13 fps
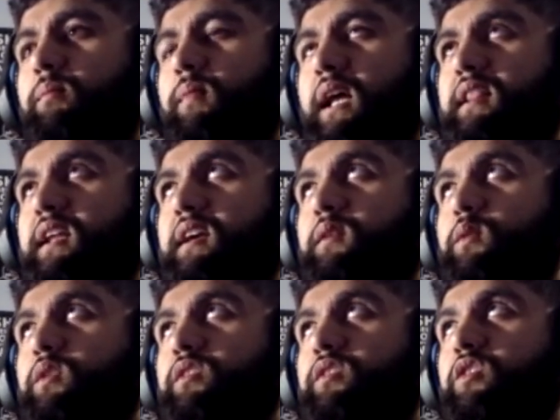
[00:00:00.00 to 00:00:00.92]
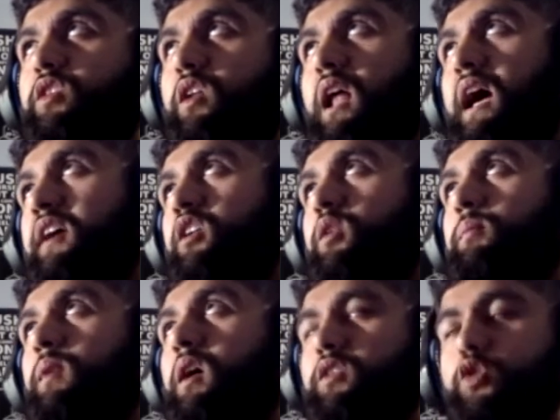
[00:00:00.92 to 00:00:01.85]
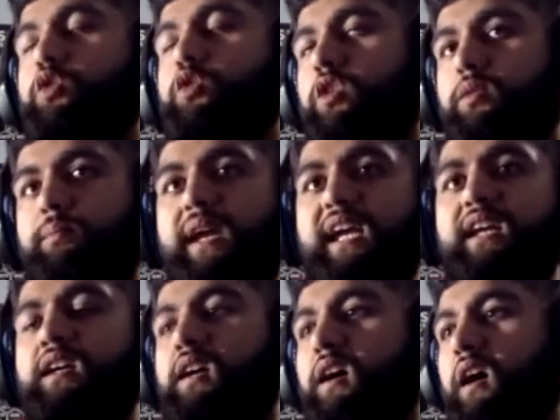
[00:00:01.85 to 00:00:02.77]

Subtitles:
I think it was July or June or May,